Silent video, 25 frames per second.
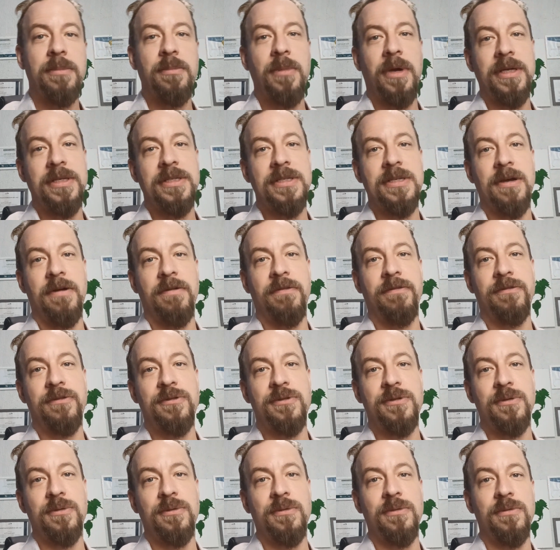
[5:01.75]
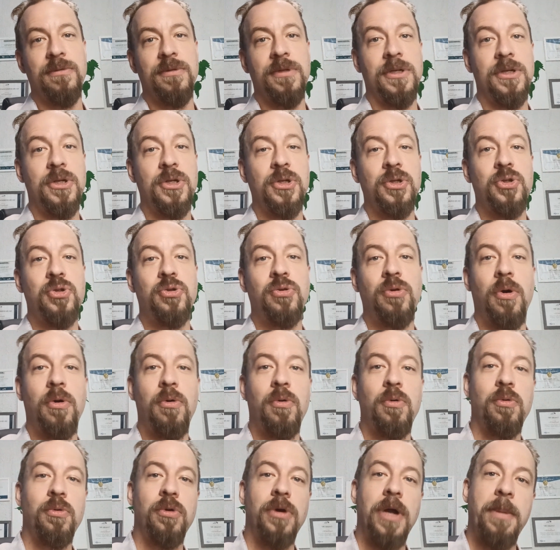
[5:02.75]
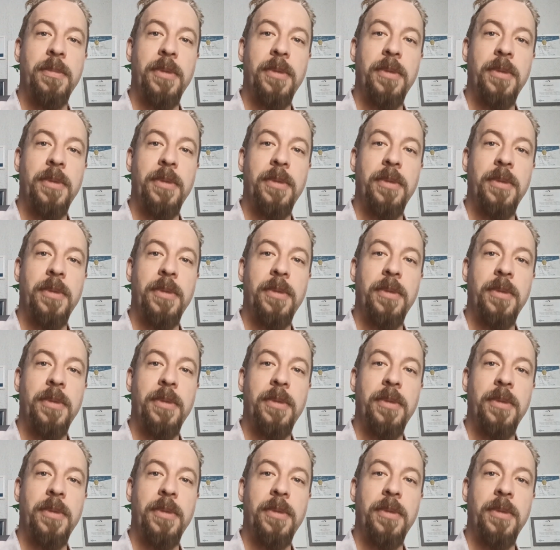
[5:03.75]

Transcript: myself to the control, or am I